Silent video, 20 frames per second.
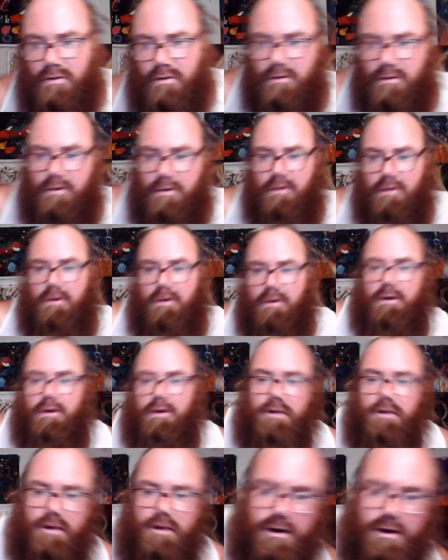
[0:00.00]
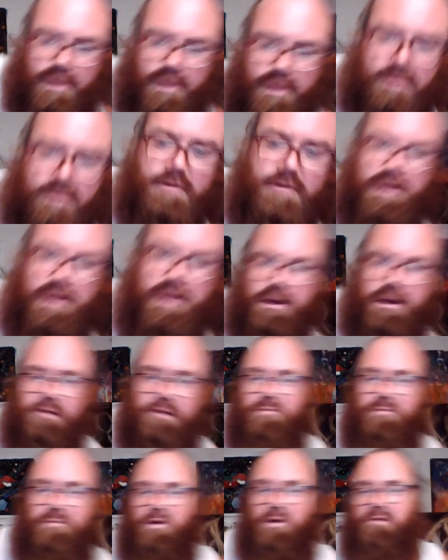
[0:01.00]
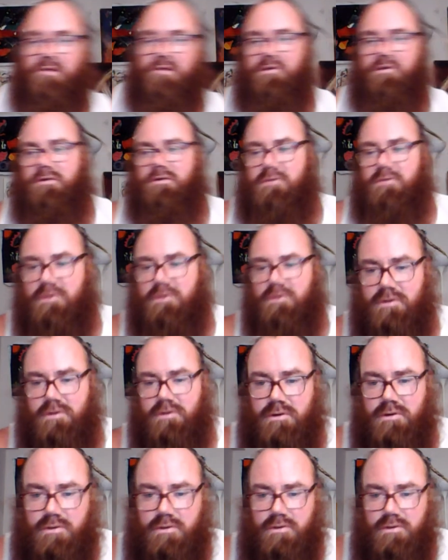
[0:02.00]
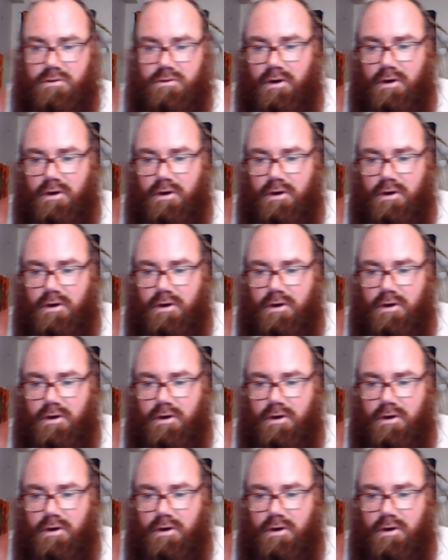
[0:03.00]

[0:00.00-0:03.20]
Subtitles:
Alrighty. I heard Natty is part of a union too.